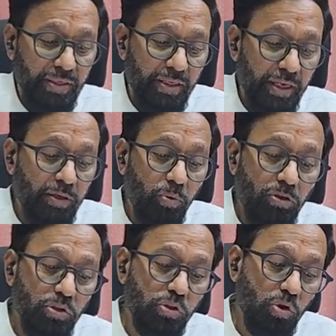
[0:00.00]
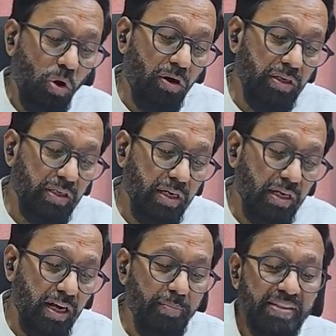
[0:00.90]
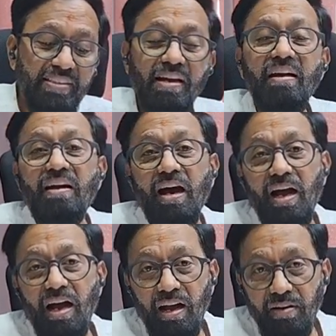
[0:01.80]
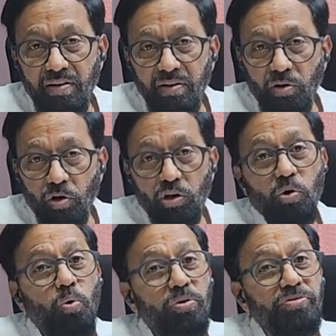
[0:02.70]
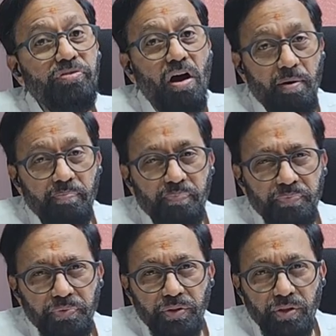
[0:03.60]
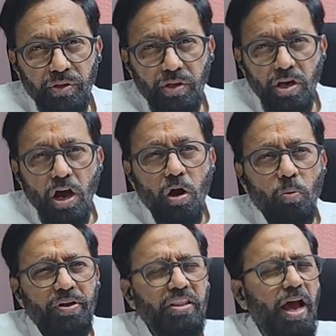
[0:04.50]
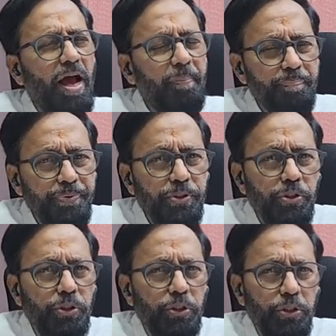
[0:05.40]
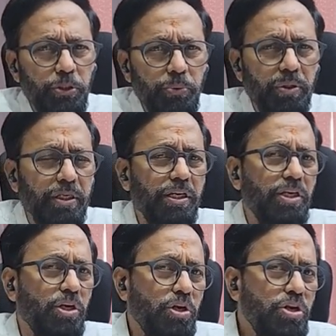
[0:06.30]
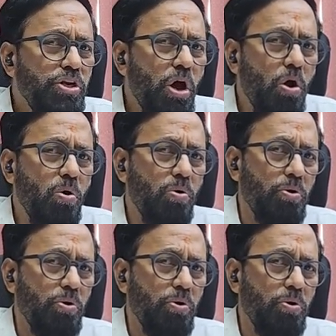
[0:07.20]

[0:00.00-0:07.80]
in what is called a masala or a goat farm with absolutely no